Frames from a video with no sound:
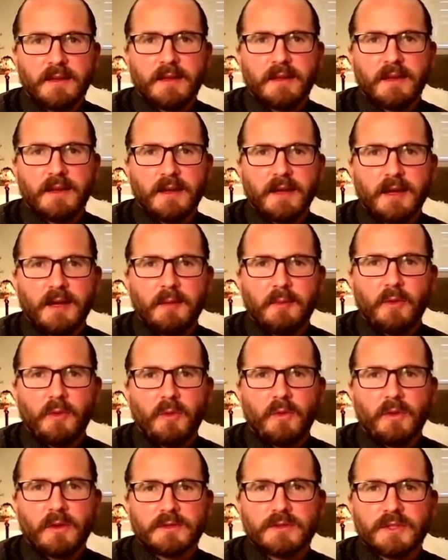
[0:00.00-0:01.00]
um,
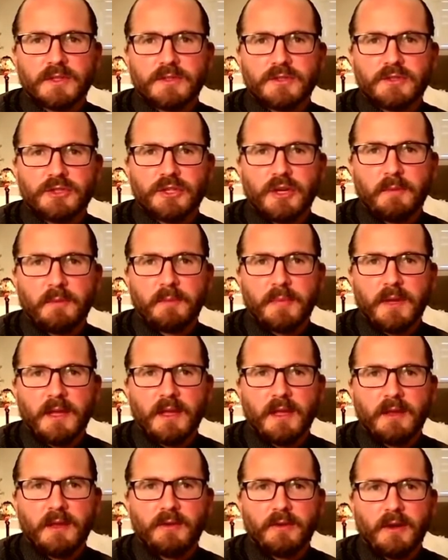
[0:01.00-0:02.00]
or just jump
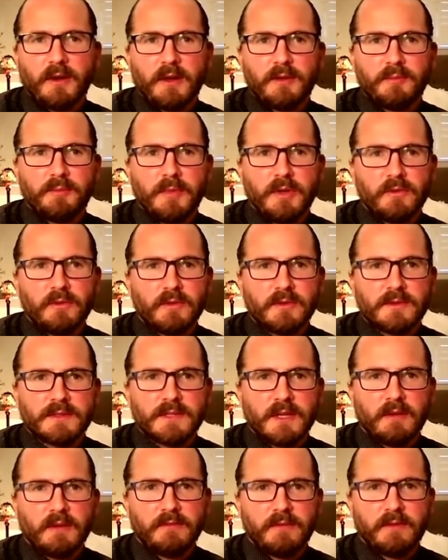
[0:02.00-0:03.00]
in or unmute
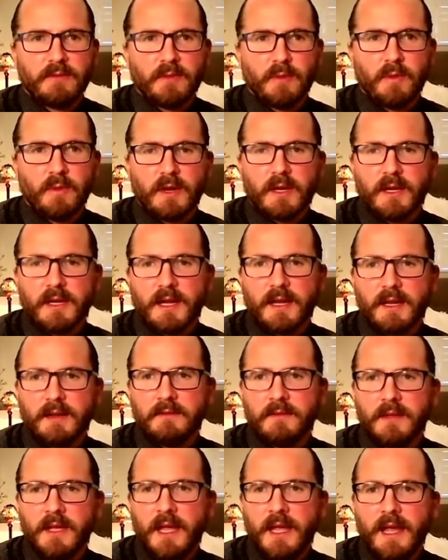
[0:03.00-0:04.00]
yourself if you want to kind of
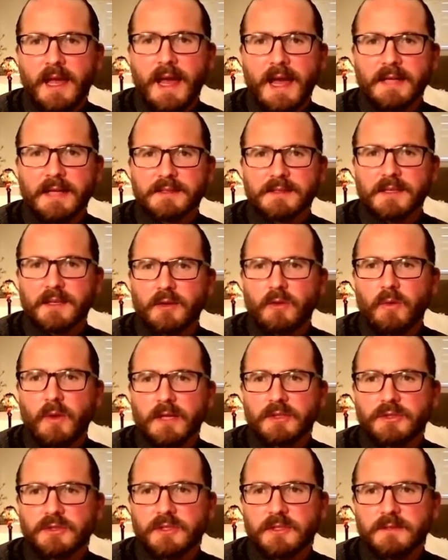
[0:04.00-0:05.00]
ask a
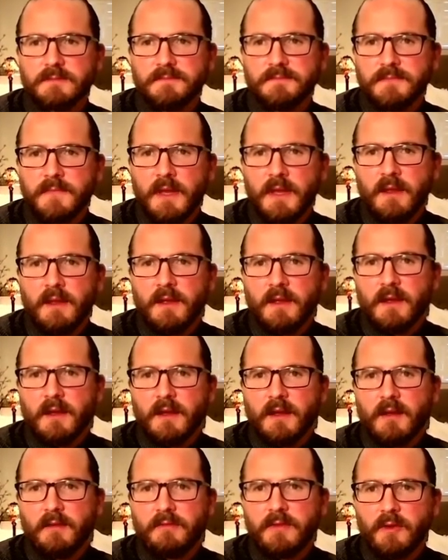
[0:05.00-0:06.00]
question.
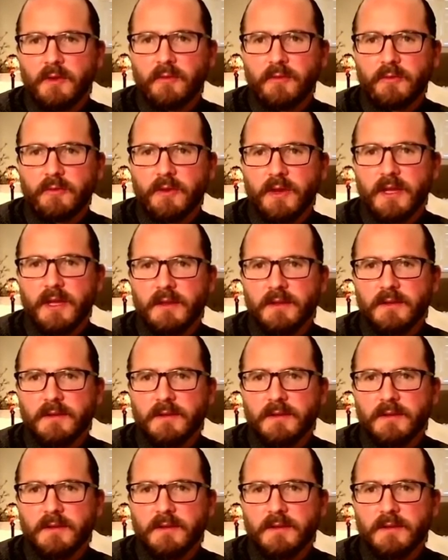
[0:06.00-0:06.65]
Uh, feel free.